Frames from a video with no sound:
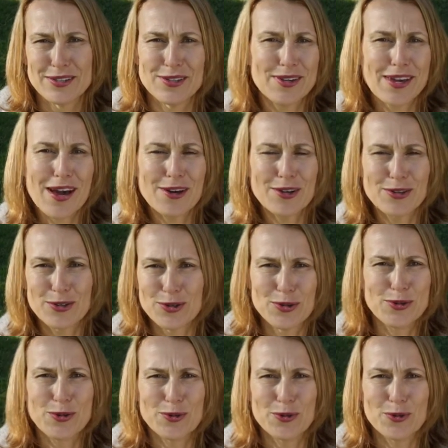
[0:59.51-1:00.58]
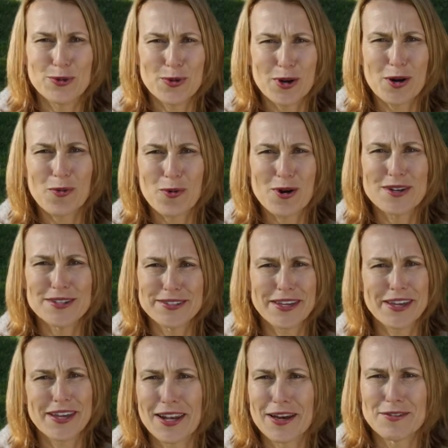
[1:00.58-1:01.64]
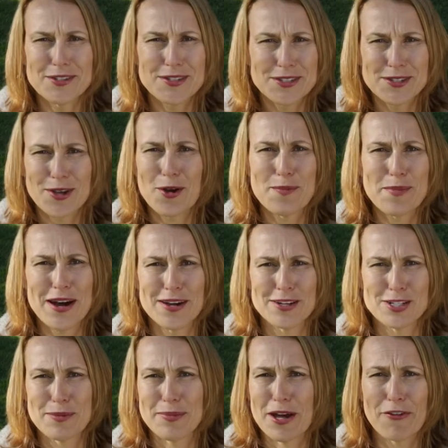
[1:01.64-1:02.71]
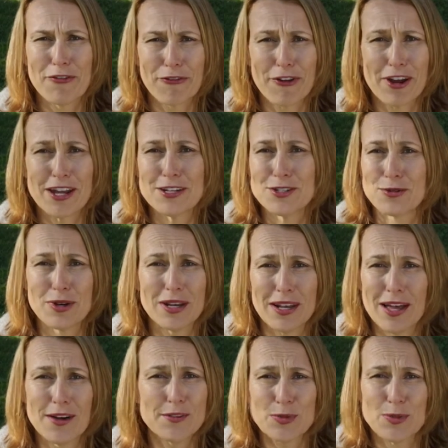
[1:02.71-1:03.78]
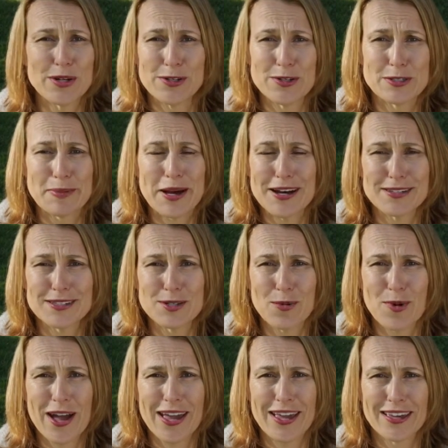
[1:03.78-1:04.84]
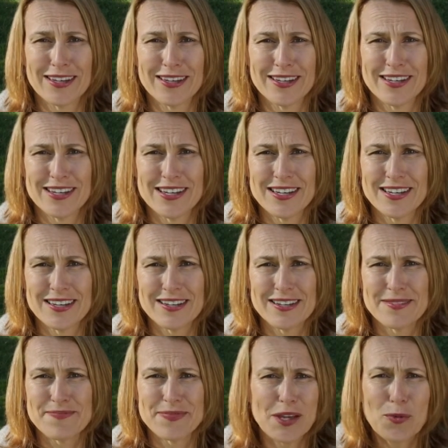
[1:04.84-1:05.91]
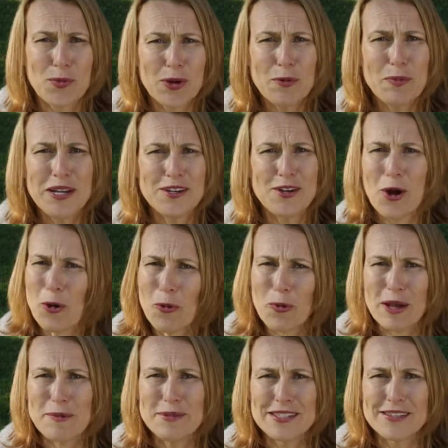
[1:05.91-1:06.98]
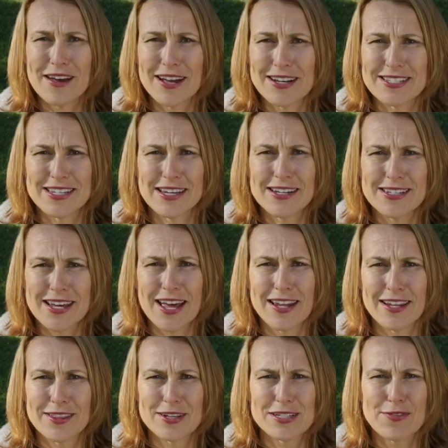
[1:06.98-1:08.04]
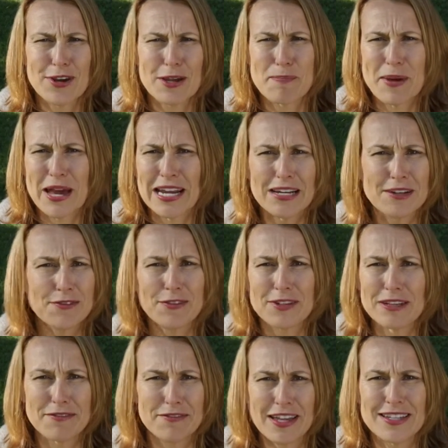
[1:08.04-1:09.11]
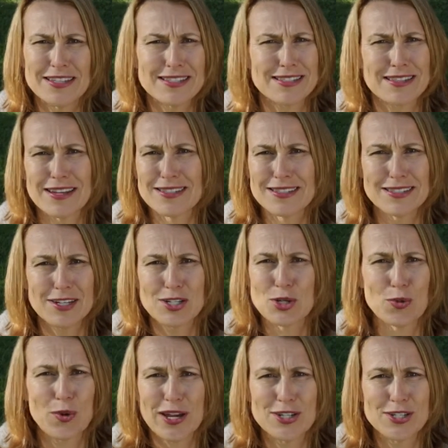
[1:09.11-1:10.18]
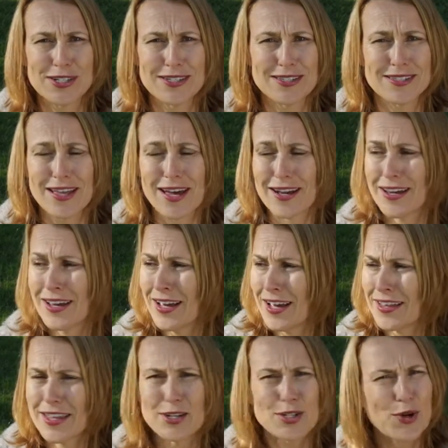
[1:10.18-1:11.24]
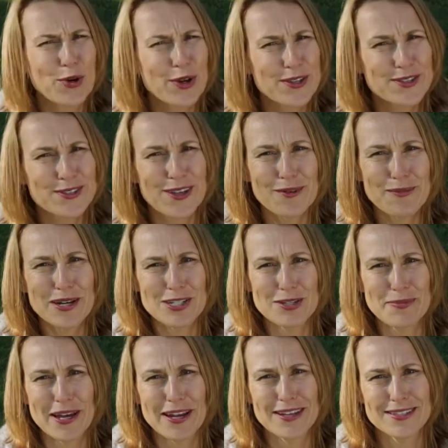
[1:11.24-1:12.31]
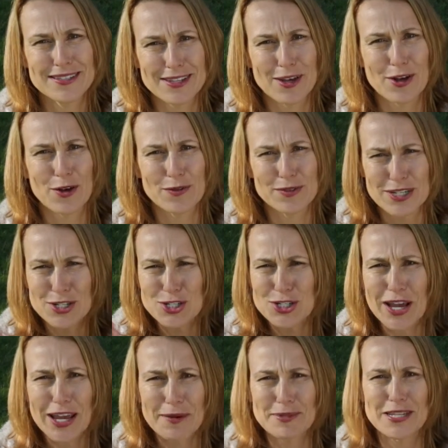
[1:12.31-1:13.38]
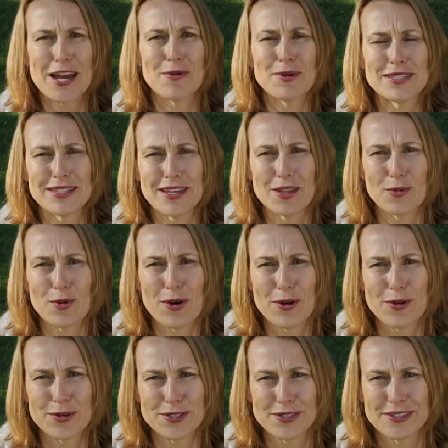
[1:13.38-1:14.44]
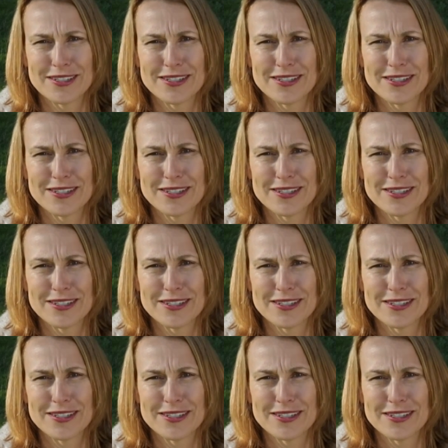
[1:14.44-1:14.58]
You can't Google what it was loved so much about a friend or a loved one who's passed away. There will be no website detailing those very painful events and situations that taught us so much about ourselves and shaped how we see the world.